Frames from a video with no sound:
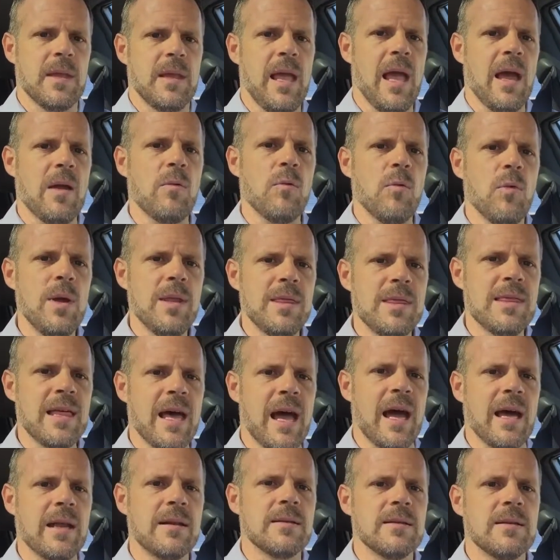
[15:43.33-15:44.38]
And with
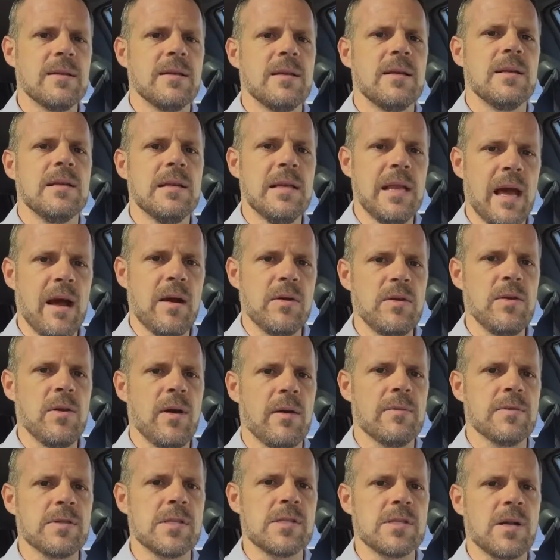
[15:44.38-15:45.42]
that, now you
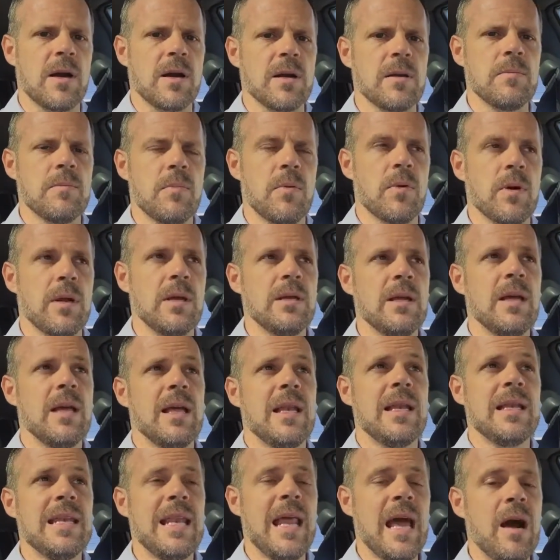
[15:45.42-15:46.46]
have a starting point.
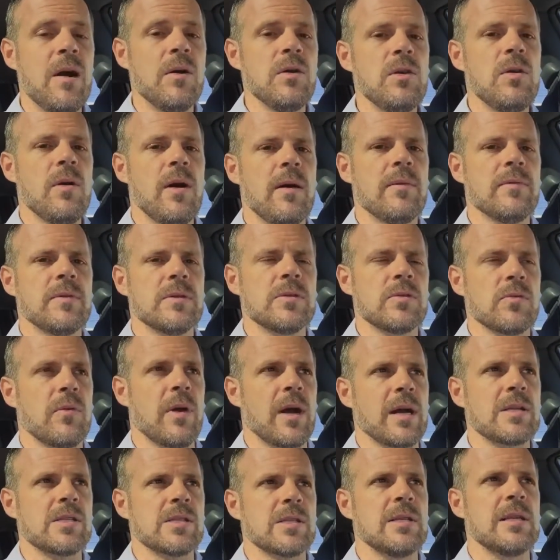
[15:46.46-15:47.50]
Now you have a
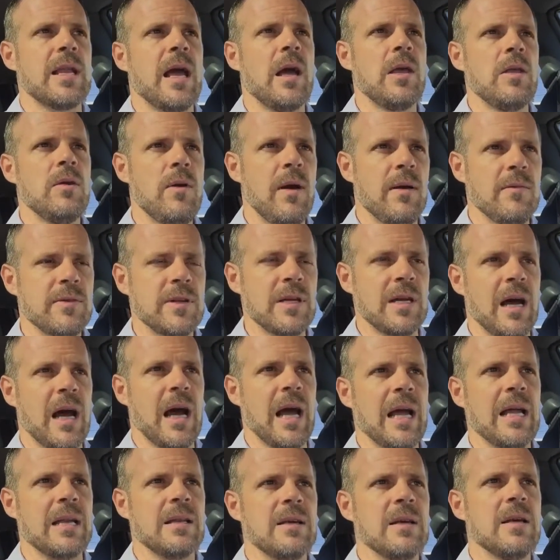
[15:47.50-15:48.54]
direction. Now you have a
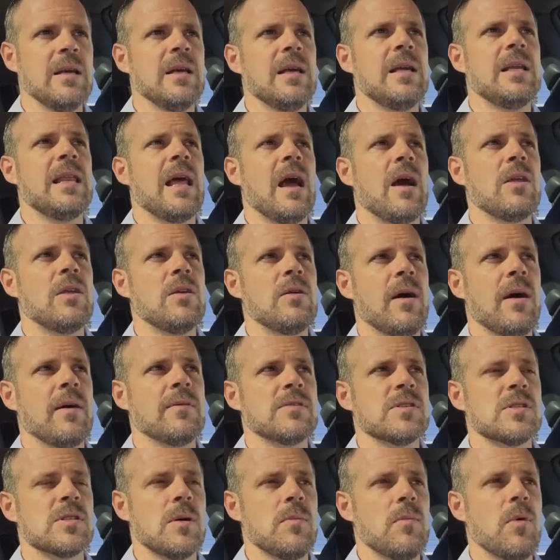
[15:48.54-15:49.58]
guide. Now you have
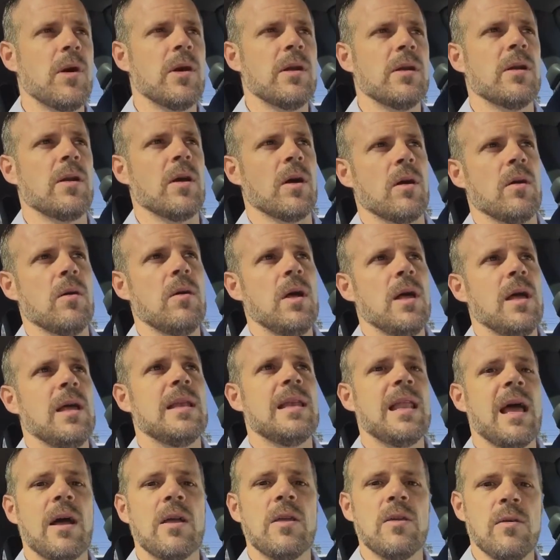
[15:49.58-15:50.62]
somewhere to go.
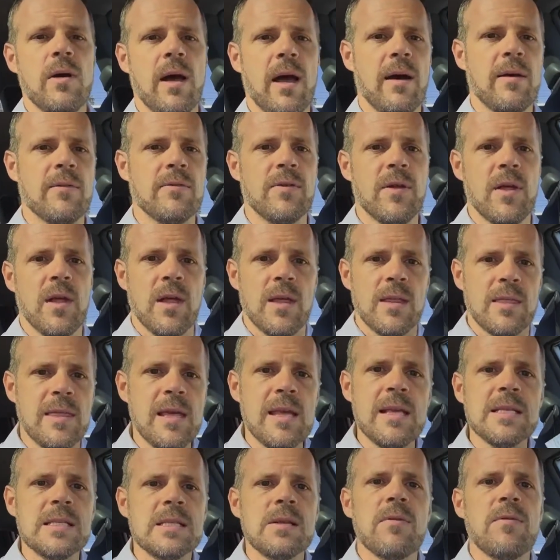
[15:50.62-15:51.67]
Now you have
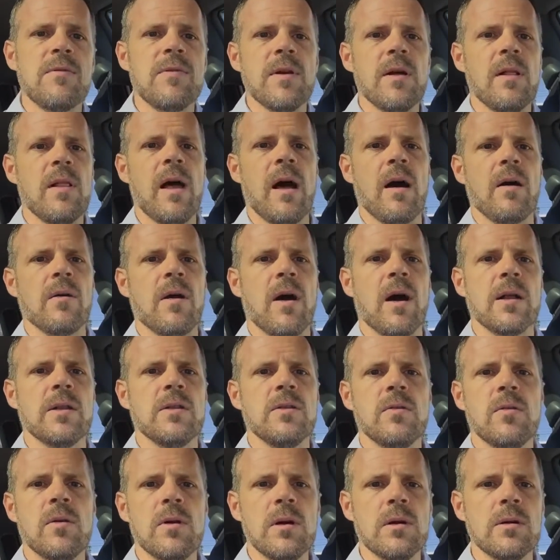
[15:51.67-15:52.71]
things to fill out on
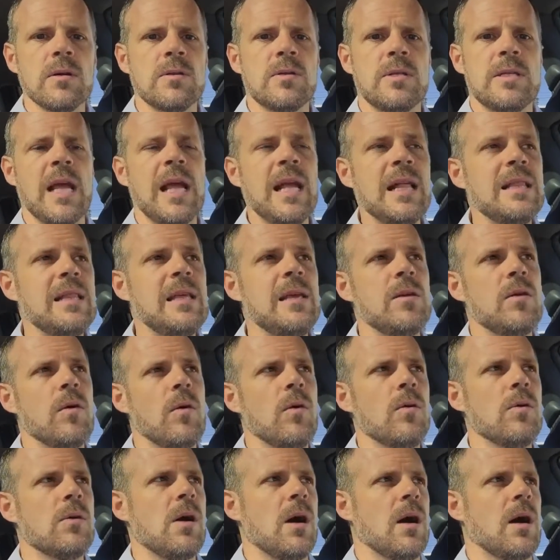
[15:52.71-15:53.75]
your daily
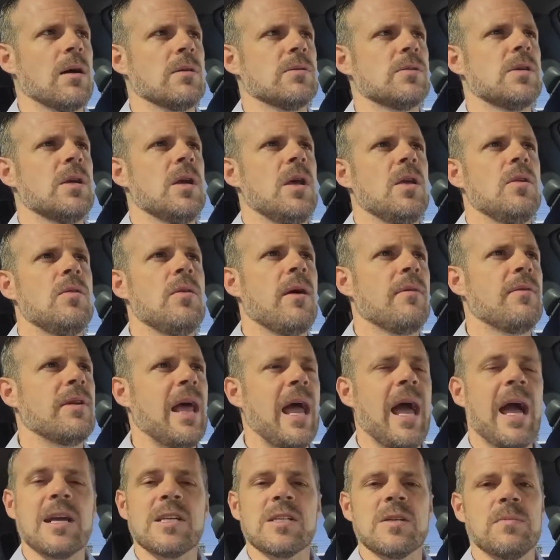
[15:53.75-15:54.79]
goal cards. You have an
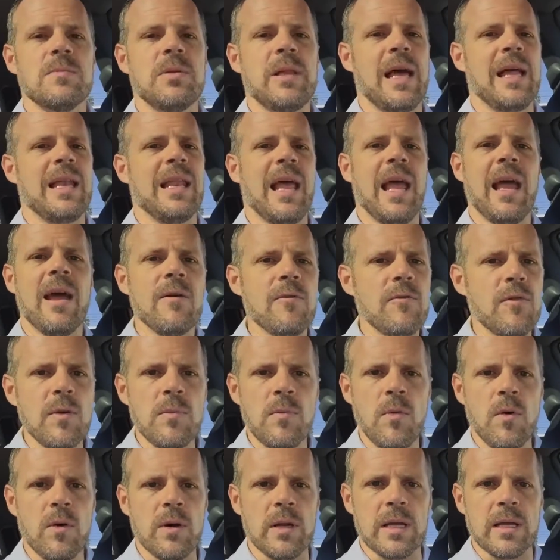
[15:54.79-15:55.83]
action plan every
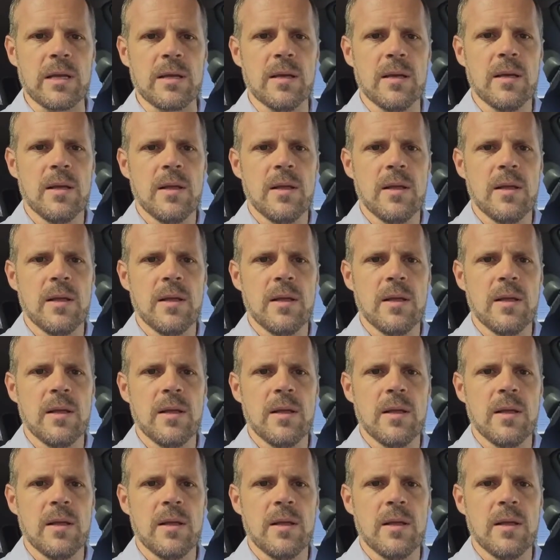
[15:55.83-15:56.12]
morning,